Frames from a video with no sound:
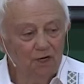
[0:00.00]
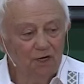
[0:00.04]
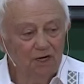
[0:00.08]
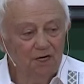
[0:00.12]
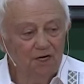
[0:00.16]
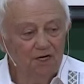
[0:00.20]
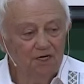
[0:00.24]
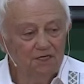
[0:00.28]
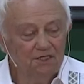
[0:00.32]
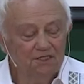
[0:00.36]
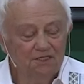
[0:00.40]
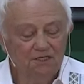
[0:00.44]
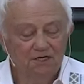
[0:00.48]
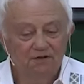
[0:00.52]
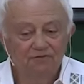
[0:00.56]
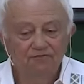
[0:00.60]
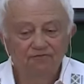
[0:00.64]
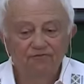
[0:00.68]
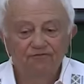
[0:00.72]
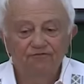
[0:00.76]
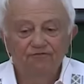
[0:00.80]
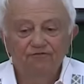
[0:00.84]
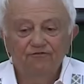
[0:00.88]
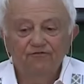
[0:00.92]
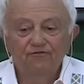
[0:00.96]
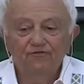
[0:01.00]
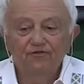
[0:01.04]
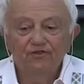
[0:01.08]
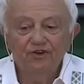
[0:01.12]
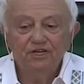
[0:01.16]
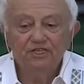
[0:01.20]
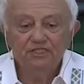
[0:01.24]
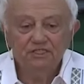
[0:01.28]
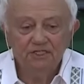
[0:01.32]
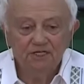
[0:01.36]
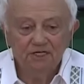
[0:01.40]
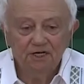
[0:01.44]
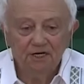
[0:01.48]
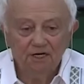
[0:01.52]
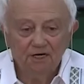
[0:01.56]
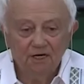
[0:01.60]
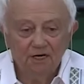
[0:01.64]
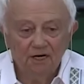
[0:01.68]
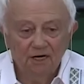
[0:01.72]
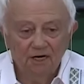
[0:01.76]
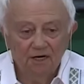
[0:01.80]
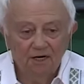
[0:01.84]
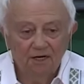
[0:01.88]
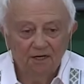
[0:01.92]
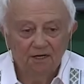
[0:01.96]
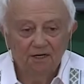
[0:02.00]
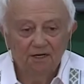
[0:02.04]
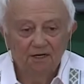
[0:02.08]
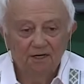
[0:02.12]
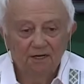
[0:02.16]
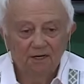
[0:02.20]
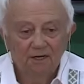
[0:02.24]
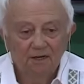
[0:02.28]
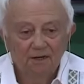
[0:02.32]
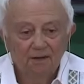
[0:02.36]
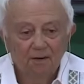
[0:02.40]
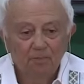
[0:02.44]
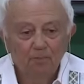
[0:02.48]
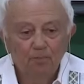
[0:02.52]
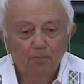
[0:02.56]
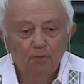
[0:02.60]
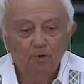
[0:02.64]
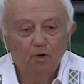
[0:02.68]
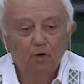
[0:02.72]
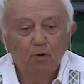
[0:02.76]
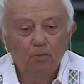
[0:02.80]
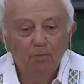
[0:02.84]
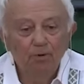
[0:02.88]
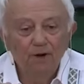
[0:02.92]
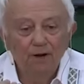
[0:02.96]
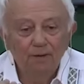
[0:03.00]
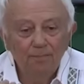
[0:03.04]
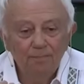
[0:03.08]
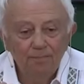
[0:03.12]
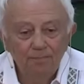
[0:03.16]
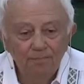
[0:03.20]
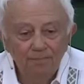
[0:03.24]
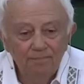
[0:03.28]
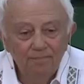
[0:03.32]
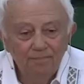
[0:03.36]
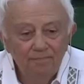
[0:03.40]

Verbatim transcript: as a physical problem.